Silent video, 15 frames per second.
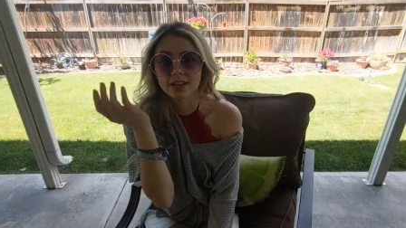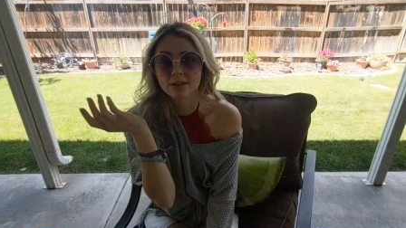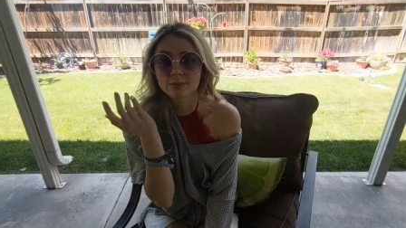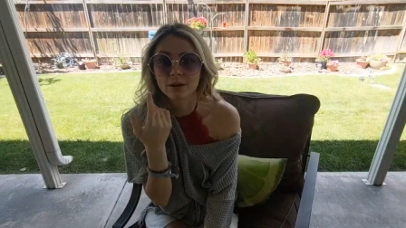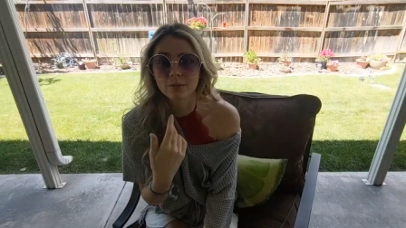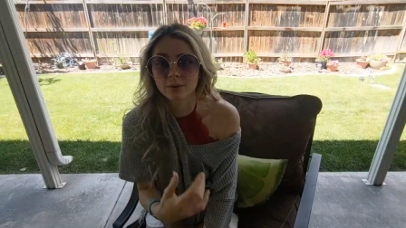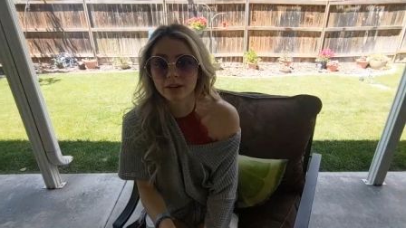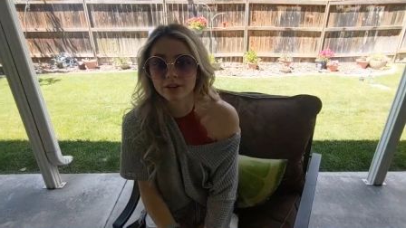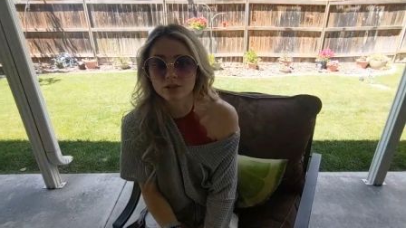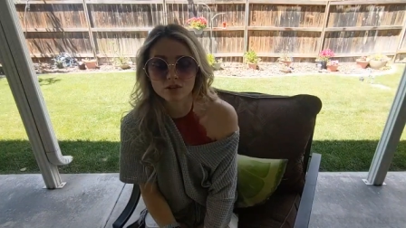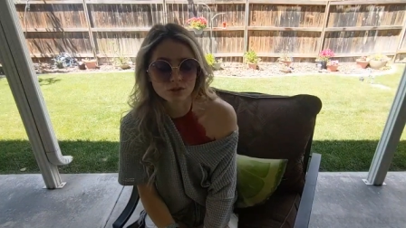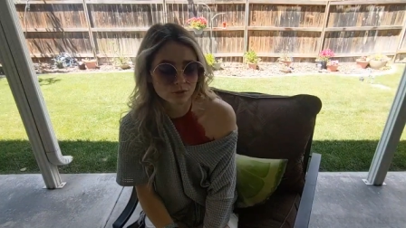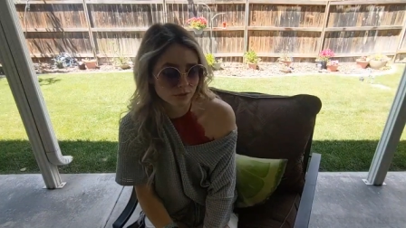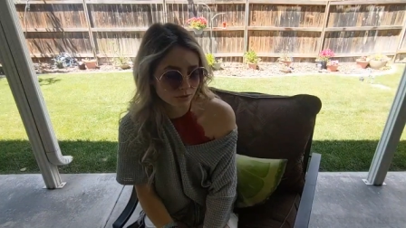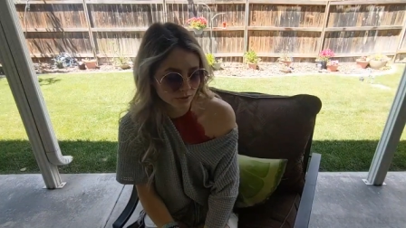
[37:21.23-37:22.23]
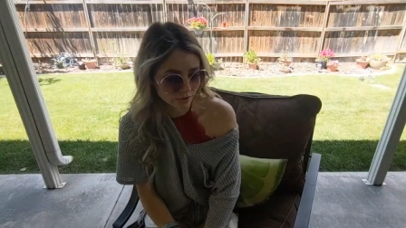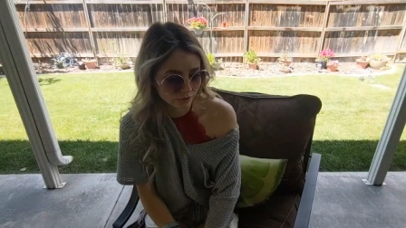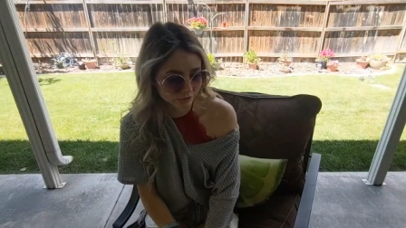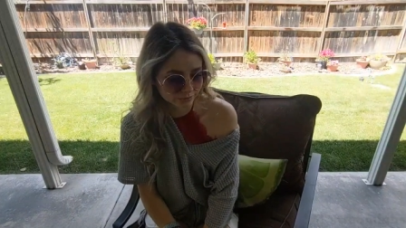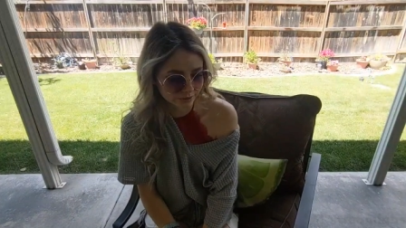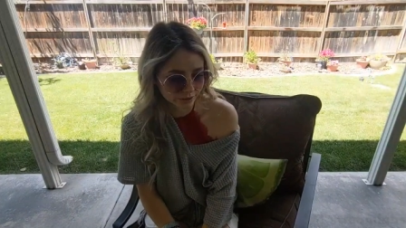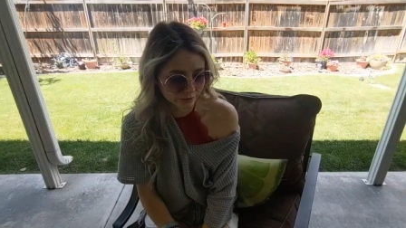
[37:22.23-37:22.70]
I'm not wearing shoes, so,
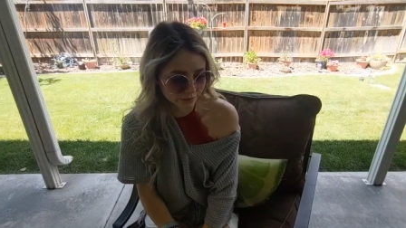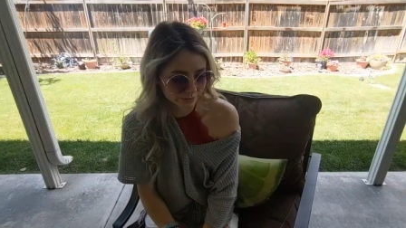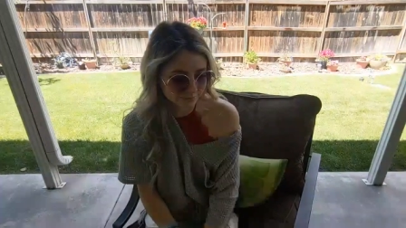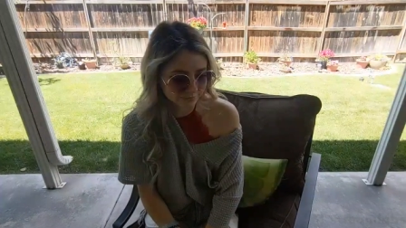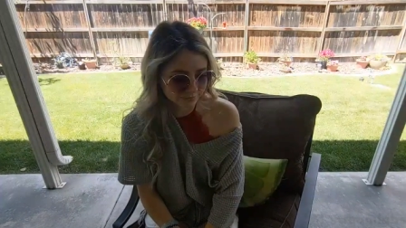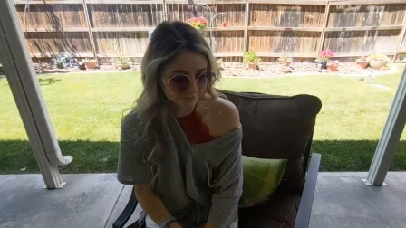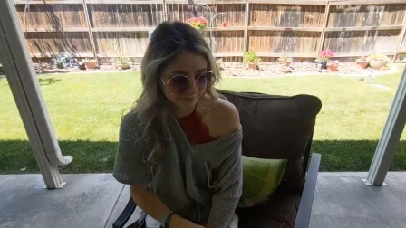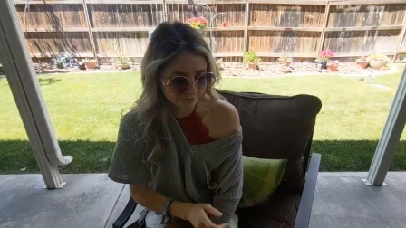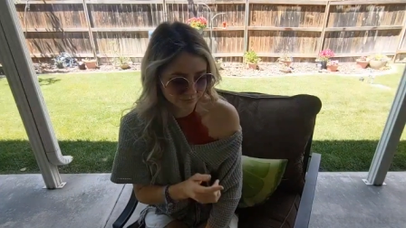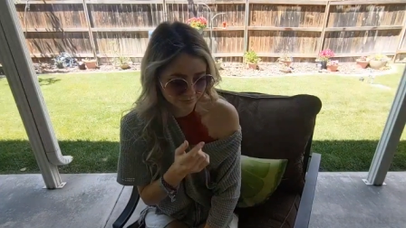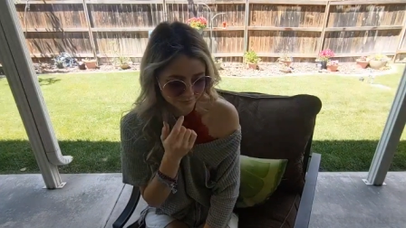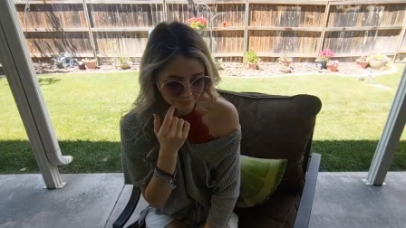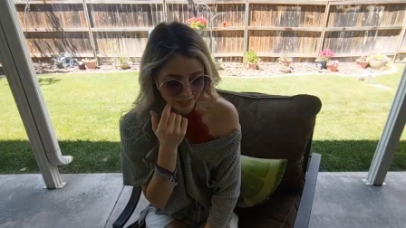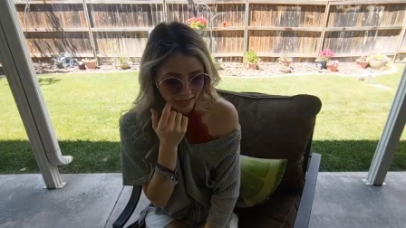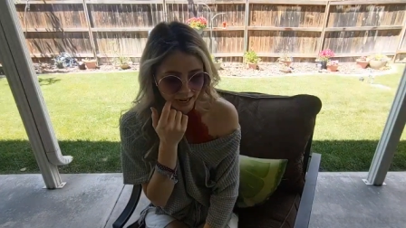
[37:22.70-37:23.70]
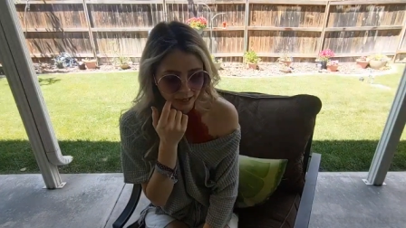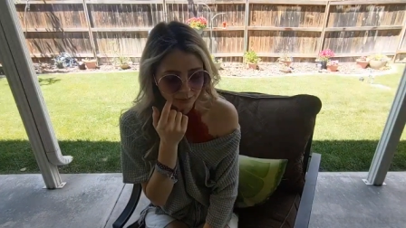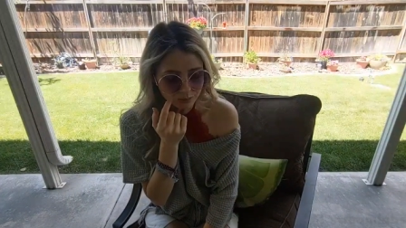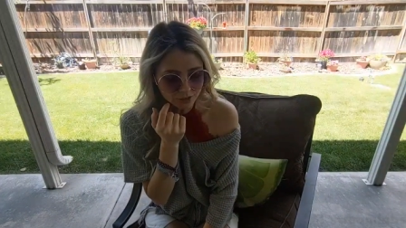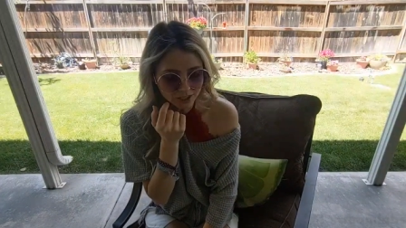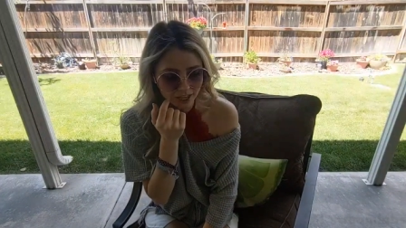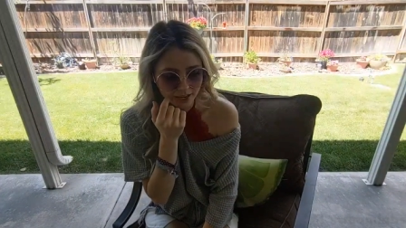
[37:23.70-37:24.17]
you know.
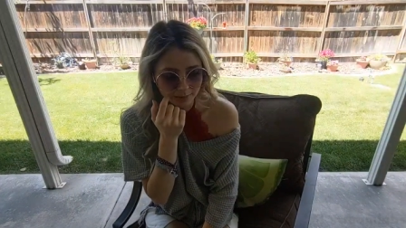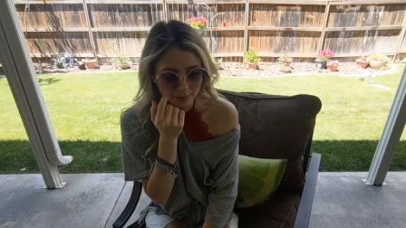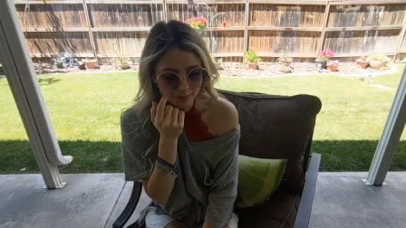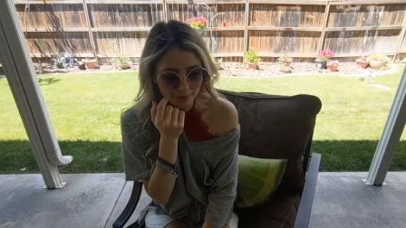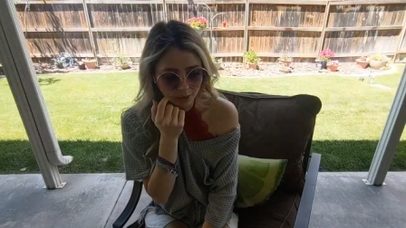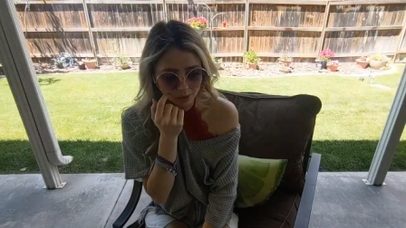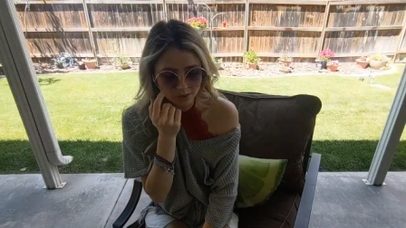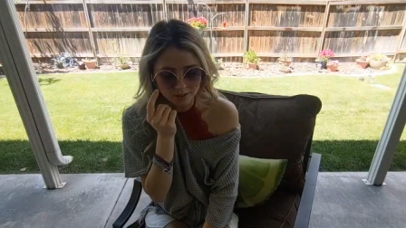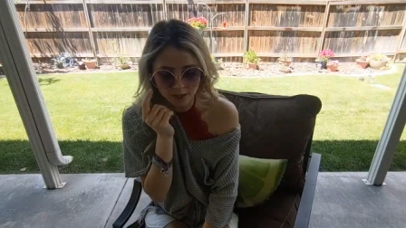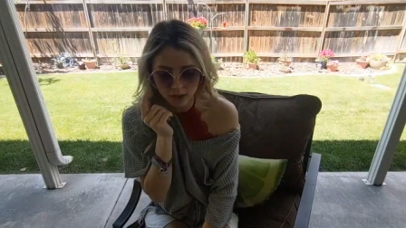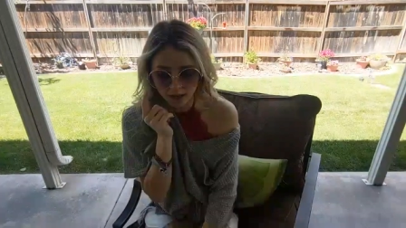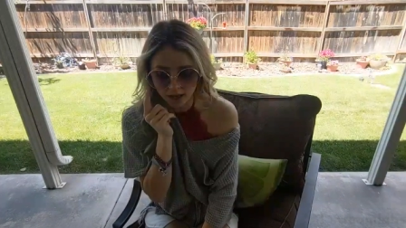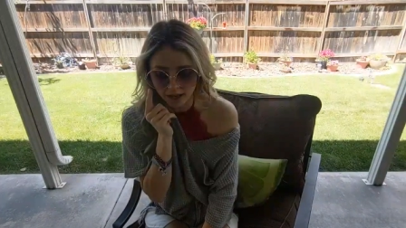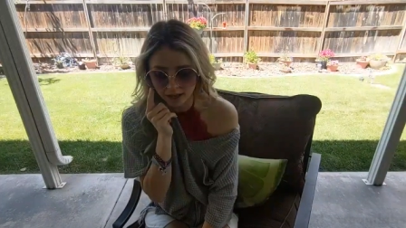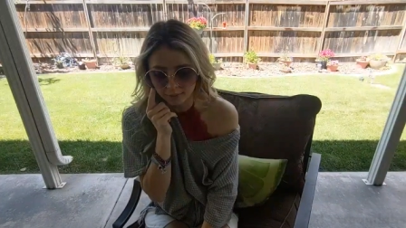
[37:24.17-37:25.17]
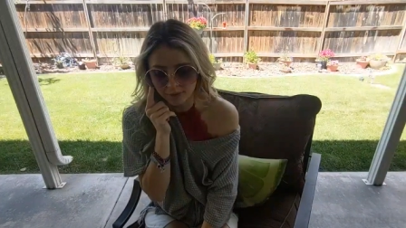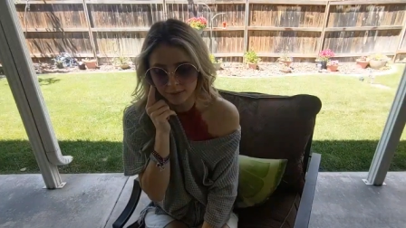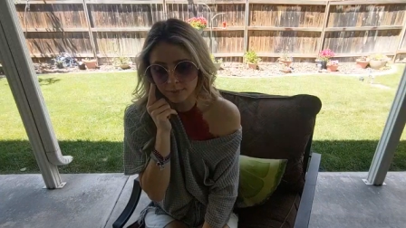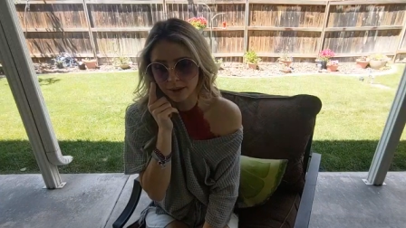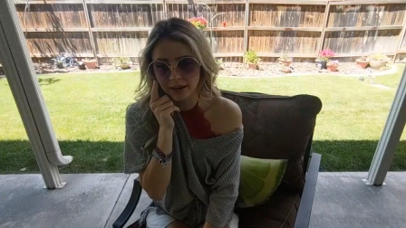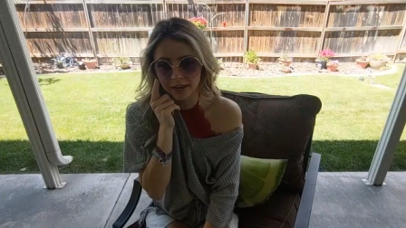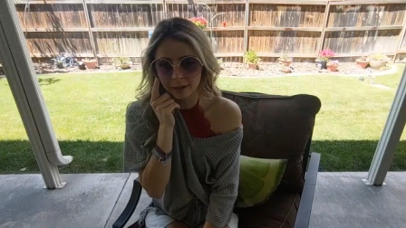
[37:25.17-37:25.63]
I'm drinking a mimosa
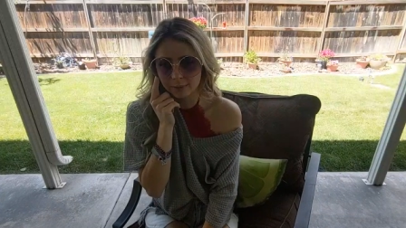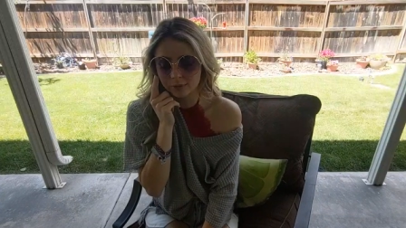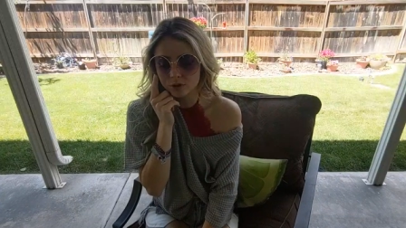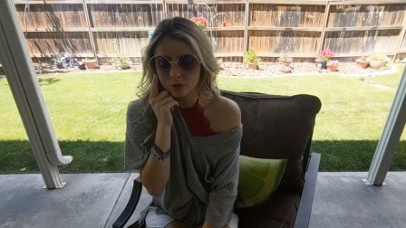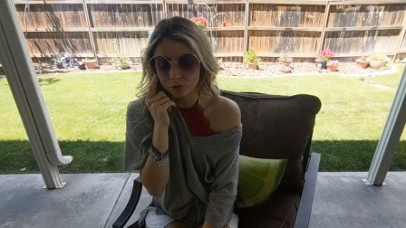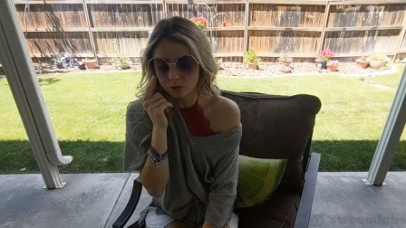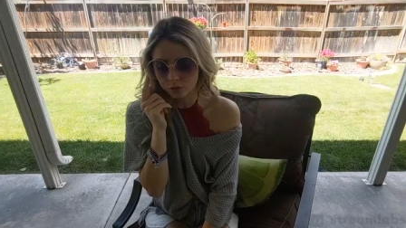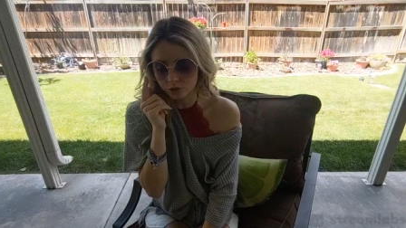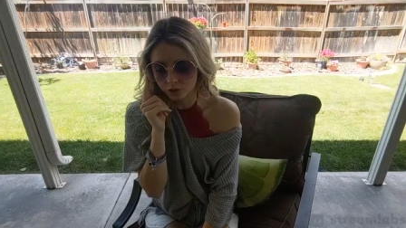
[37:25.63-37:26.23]
with pineapple juice,